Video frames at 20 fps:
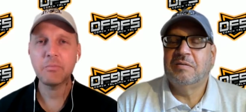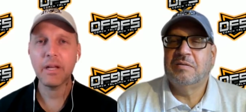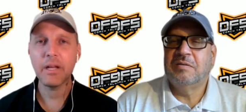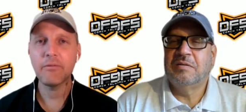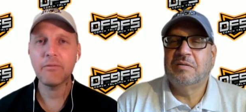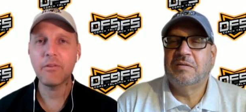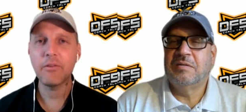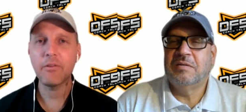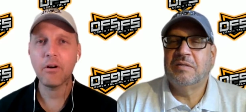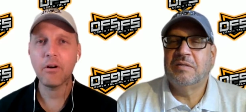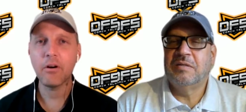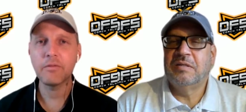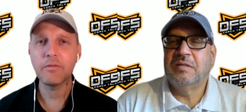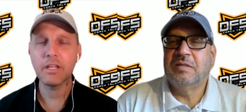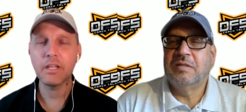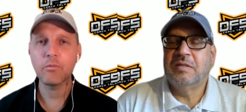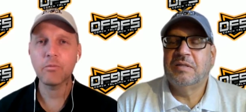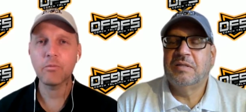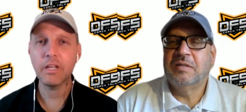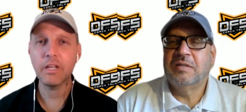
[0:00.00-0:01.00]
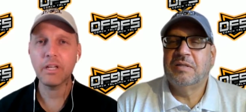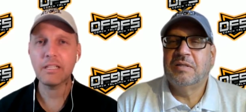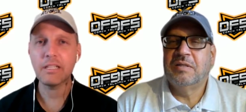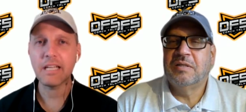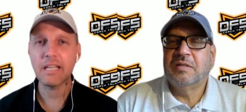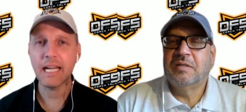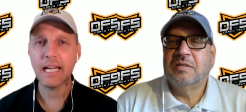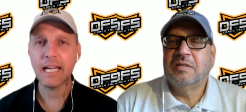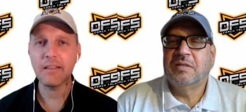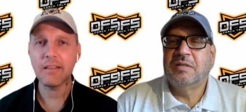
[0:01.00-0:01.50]
Speaker 1: has been involved in
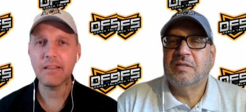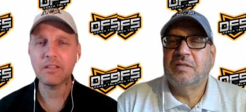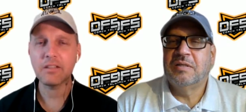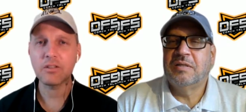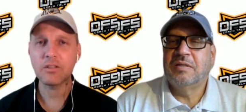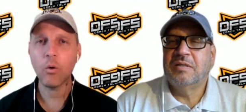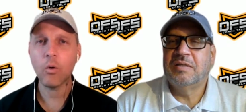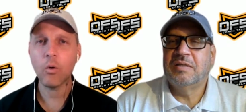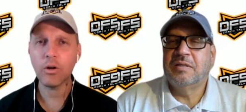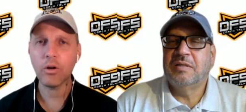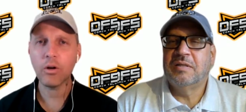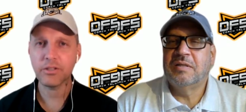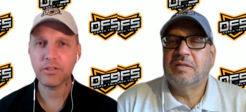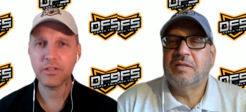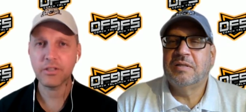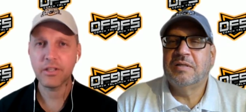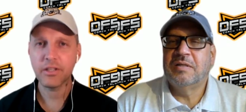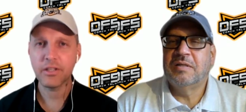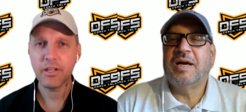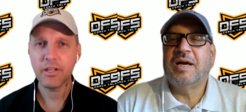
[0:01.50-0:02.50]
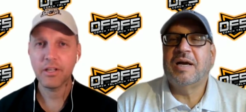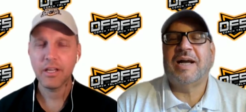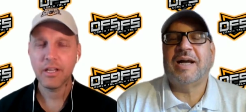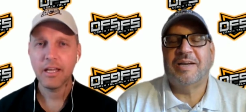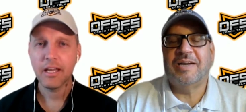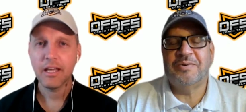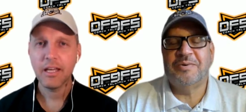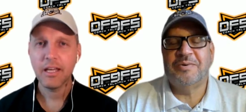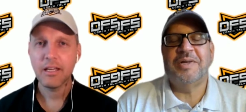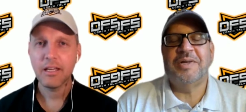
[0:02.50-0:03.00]
redesigning this course.
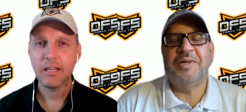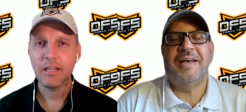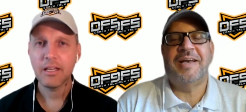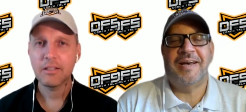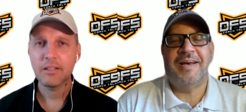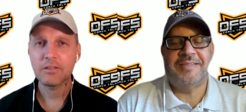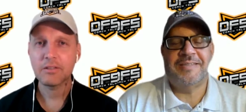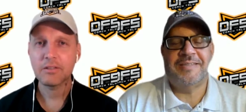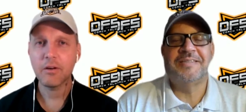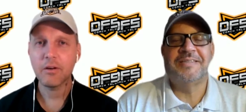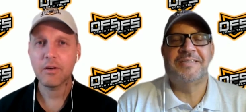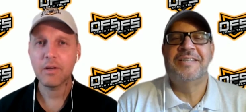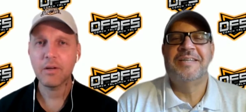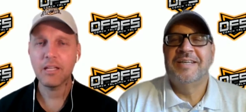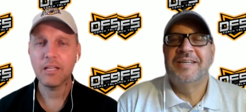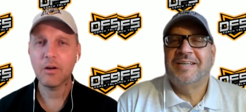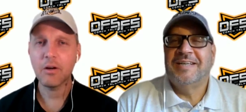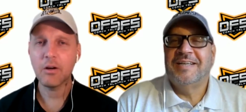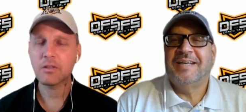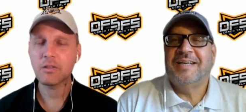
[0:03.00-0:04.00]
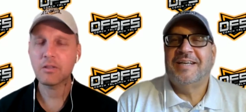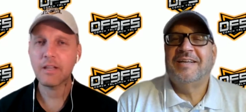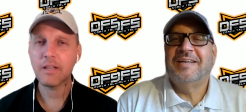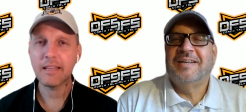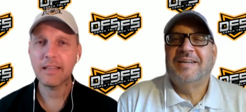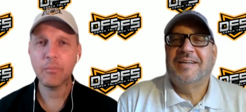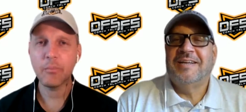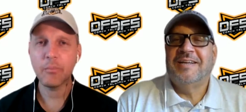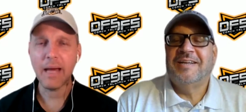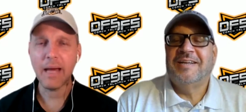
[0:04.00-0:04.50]
I know he has. So he knows it
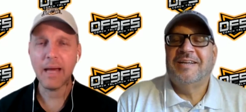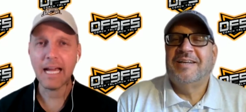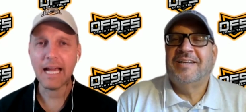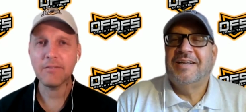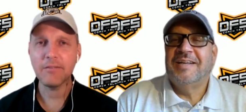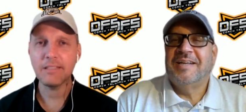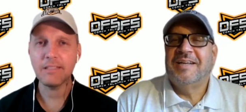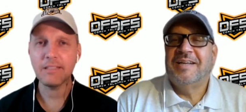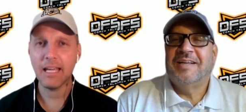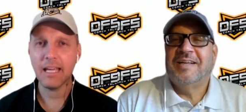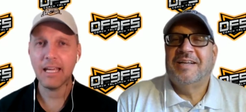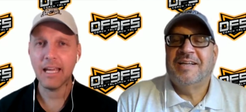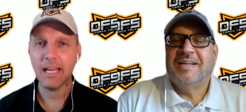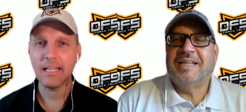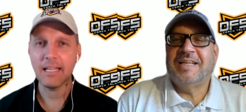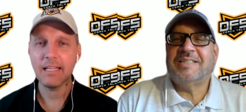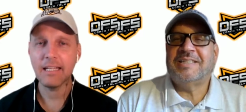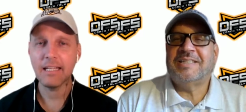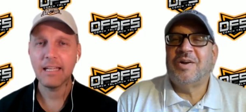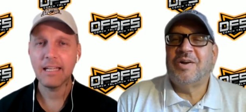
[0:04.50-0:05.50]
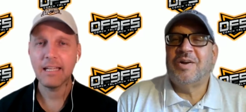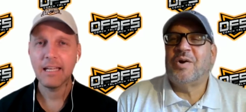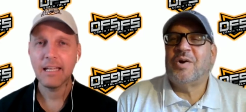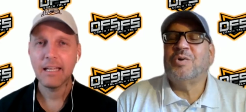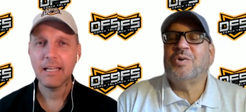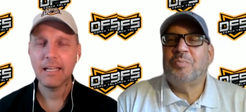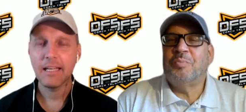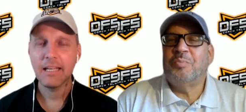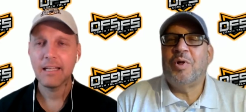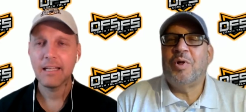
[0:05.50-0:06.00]
like the back of his hand. It's an
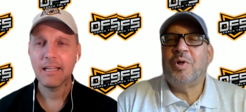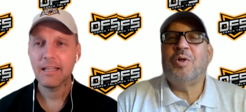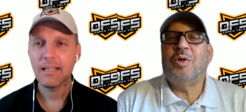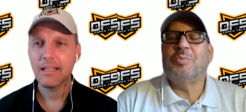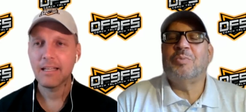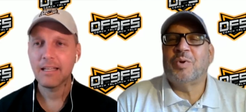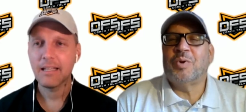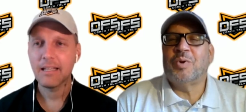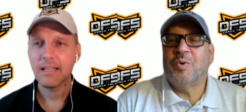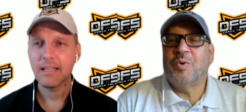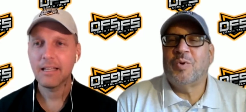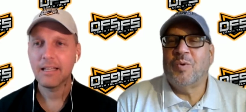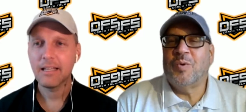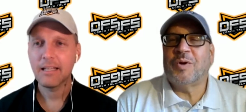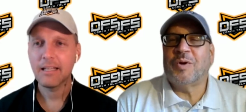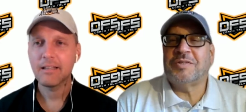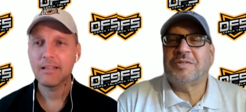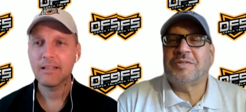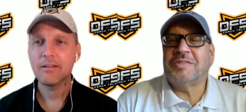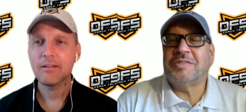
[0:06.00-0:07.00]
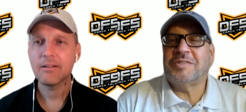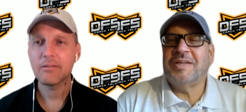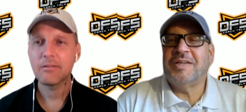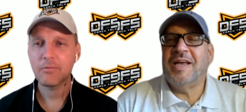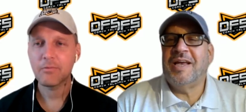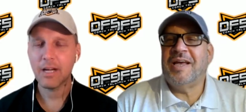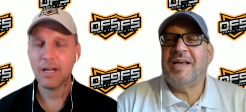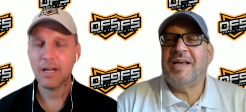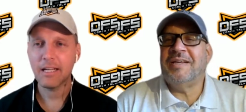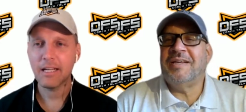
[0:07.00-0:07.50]
Speaker 2: Arnold Palmer
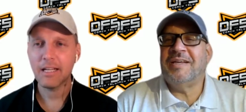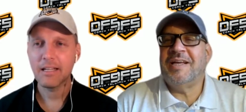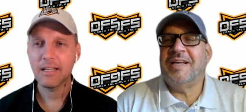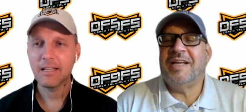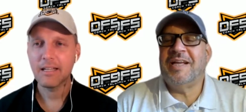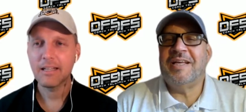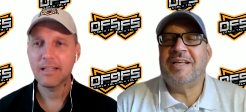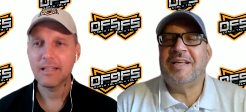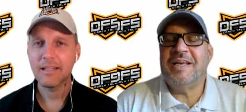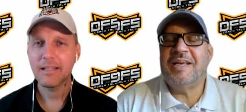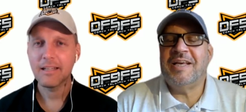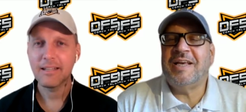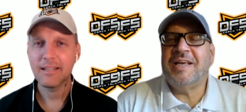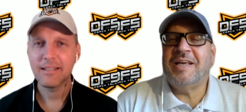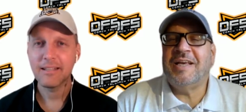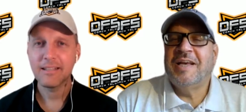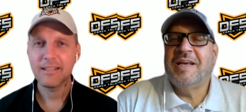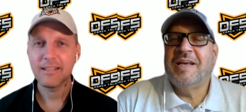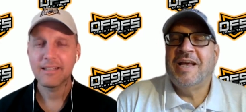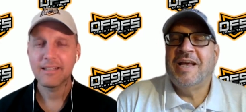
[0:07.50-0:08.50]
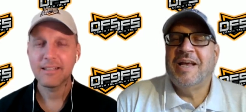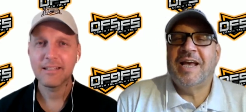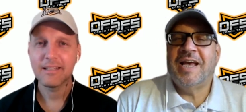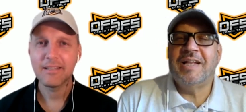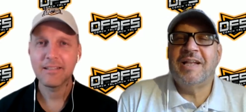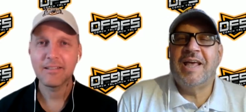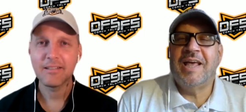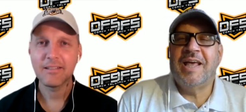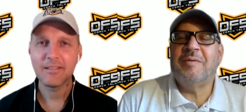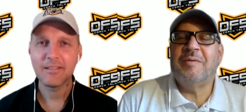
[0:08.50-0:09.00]
course, and, right? And he
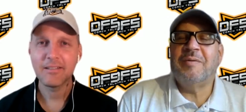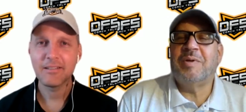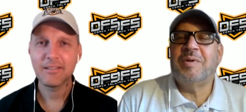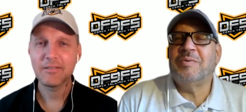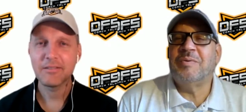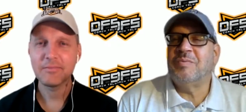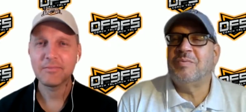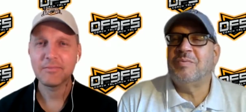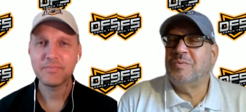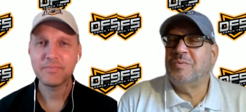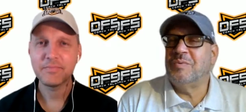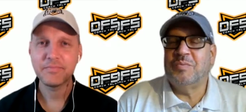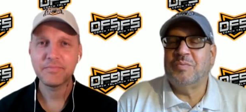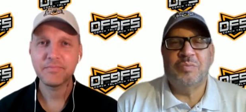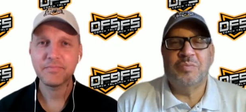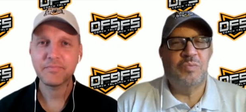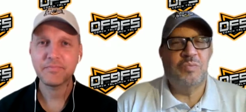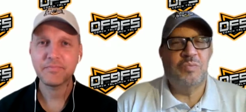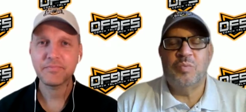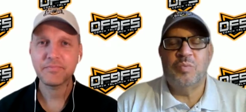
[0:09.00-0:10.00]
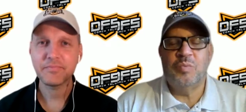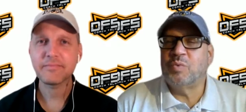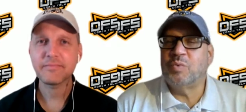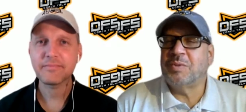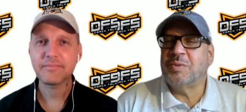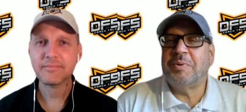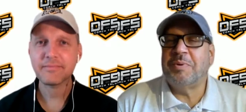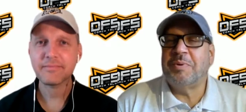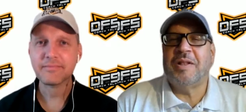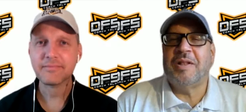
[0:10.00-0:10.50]
and Lehman
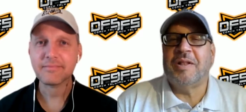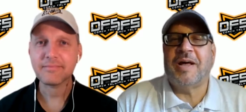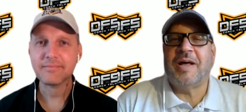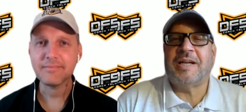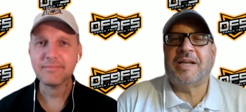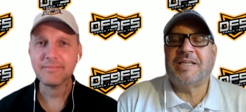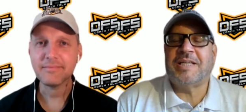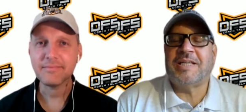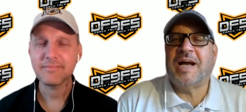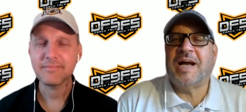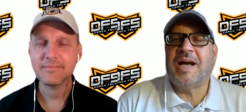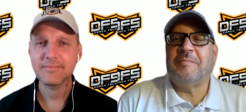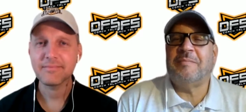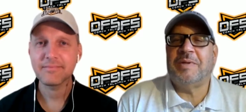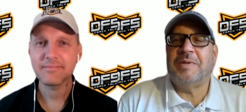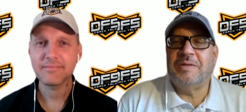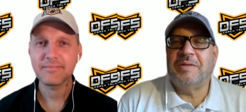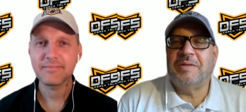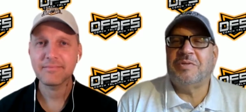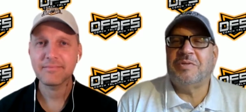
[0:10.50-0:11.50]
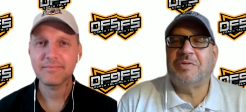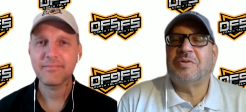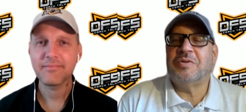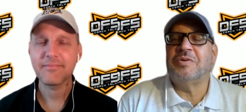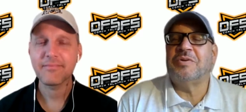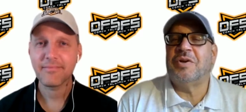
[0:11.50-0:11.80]
spent a lot of time, and he